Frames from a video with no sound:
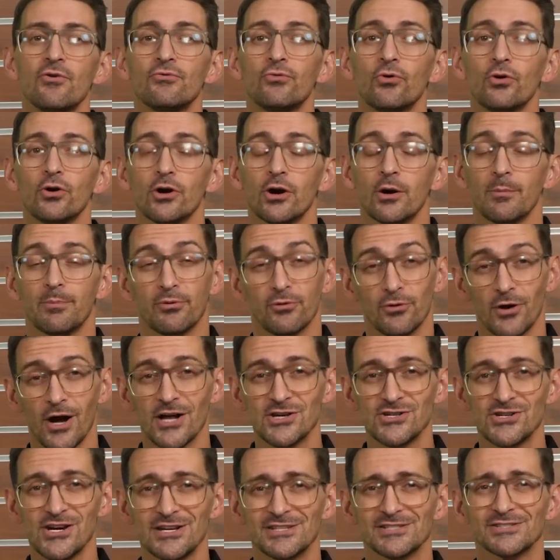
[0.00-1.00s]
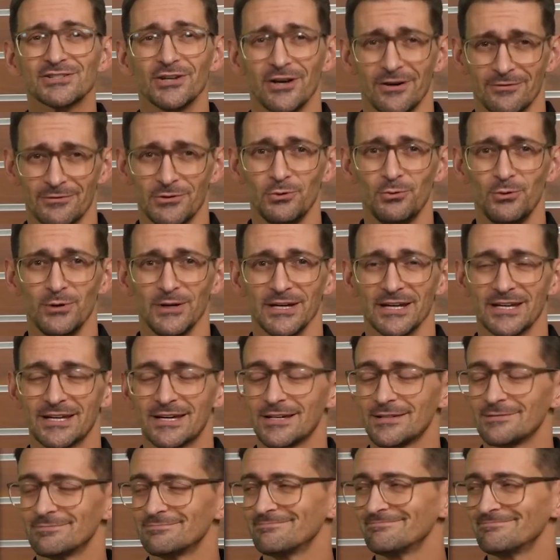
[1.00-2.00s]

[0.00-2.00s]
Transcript: for her projects of the week.